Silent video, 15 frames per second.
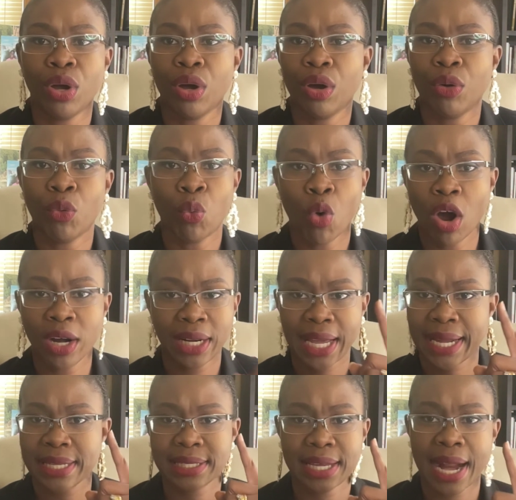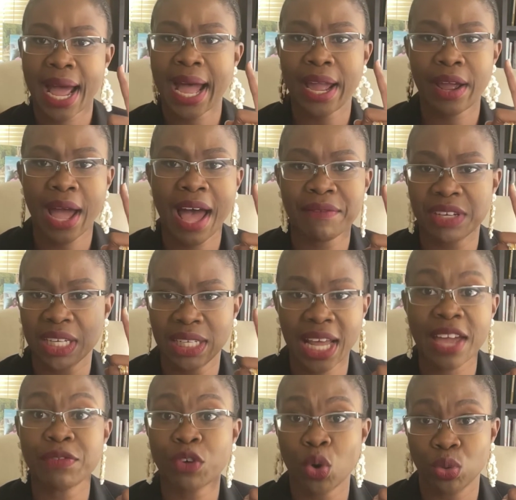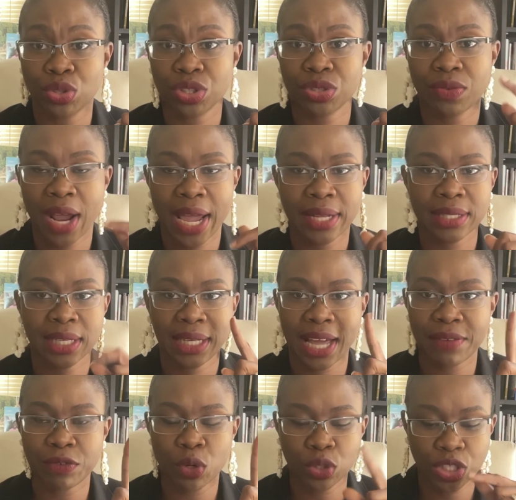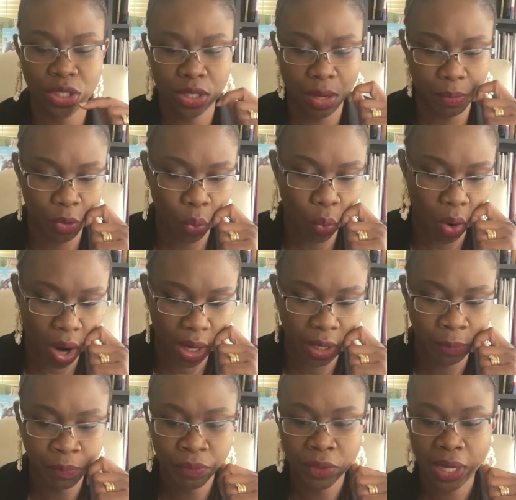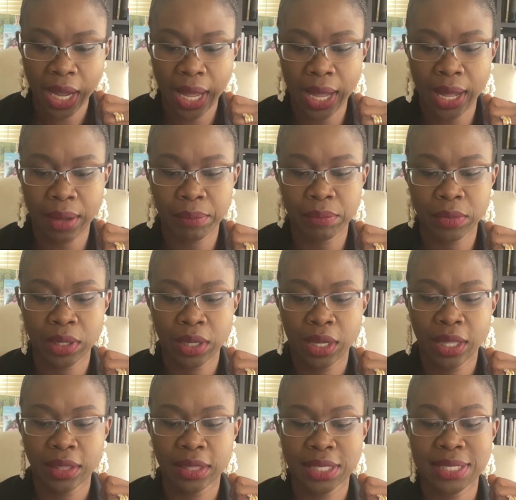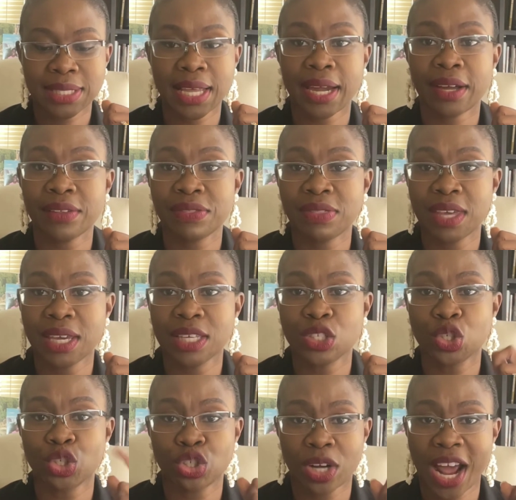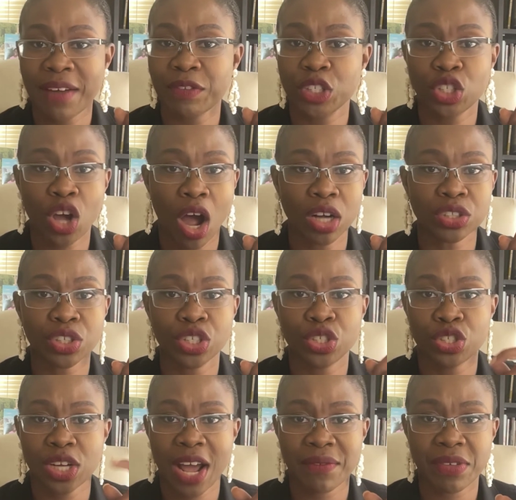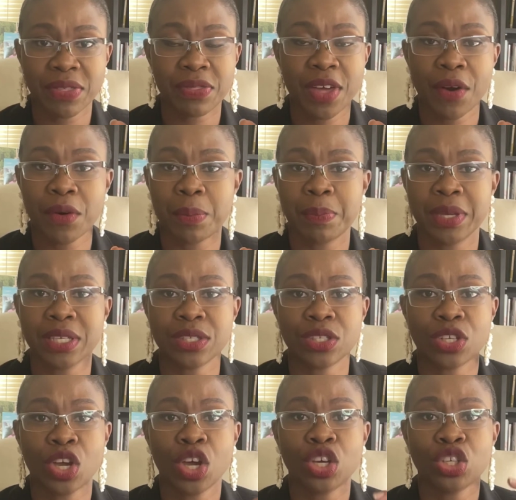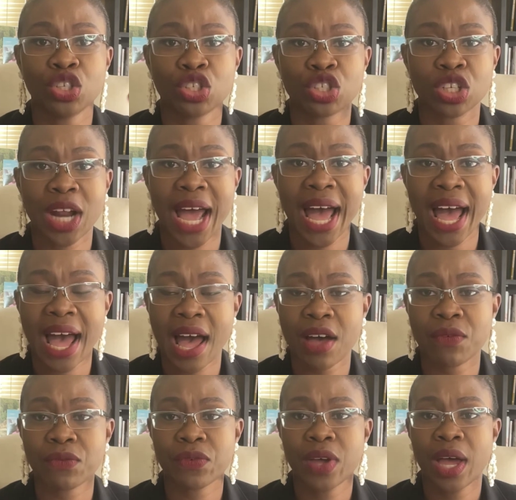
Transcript: one, like I said, having a life coach, right? A life coach is number 1. The second thing is you should have a doctor, you should have a therapist, you should have